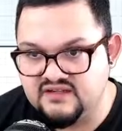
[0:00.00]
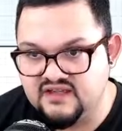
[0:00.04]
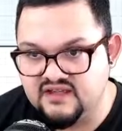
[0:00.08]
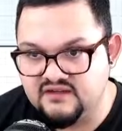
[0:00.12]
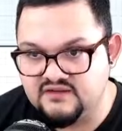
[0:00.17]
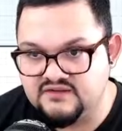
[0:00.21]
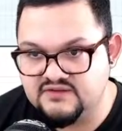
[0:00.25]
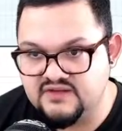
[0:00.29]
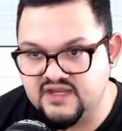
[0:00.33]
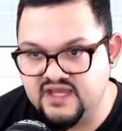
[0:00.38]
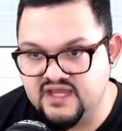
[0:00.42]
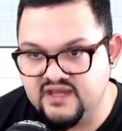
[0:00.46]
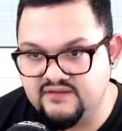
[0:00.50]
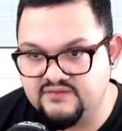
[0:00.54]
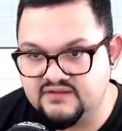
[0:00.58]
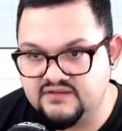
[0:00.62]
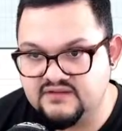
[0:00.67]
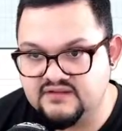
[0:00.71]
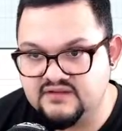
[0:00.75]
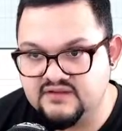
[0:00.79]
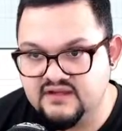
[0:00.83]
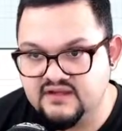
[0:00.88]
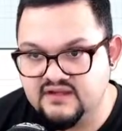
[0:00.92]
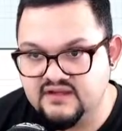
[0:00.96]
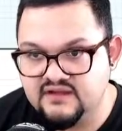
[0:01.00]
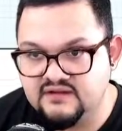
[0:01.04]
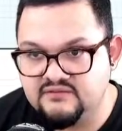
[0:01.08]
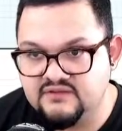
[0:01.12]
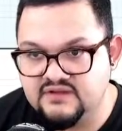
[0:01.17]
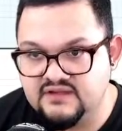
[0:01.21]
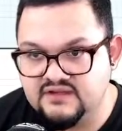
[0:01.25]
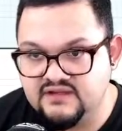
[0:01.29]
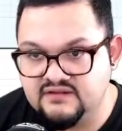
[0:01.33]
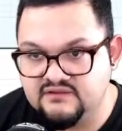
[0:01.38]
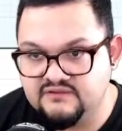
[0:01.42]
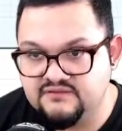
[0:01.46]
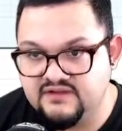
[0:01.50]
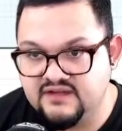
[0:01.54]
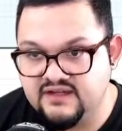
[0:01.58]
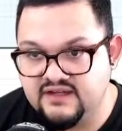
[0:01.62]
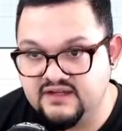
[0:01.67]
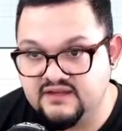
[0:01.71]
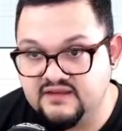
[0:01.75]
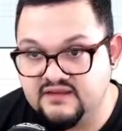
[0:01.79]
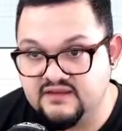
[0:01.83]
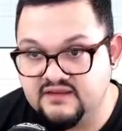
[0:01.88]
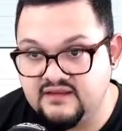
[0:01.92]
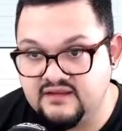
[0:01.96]
I also haven't really
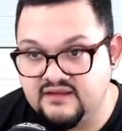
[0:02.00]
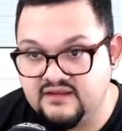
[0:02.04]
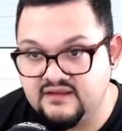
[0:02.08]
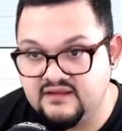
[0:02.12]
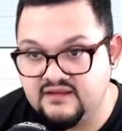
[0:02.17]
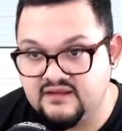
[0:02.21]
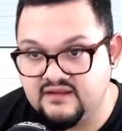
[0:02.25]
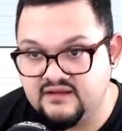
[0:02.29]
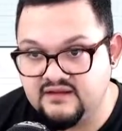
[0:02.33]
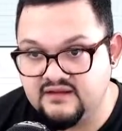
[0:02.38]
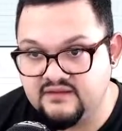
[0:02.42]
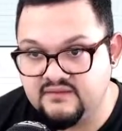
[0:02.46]
defined the